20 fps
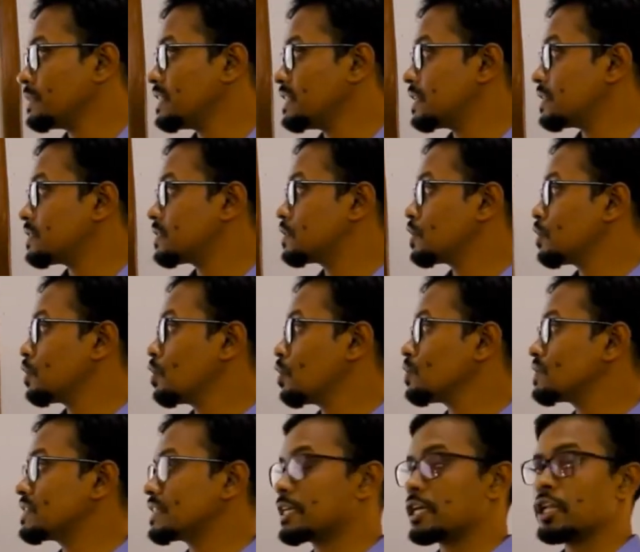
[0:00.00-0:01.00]
in the
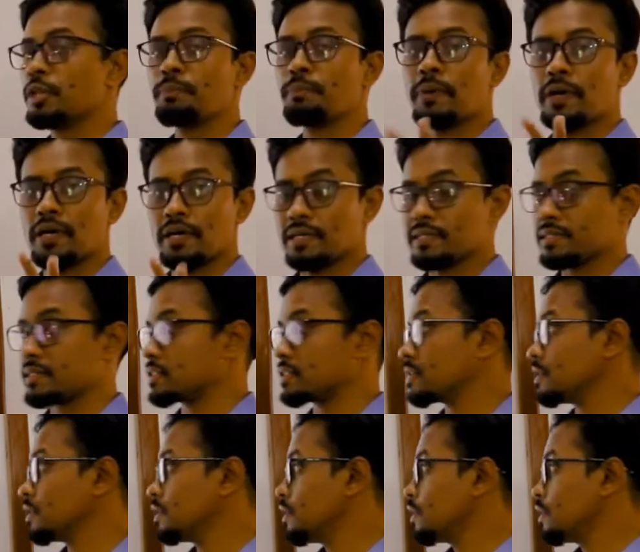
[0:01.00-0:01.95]
geological past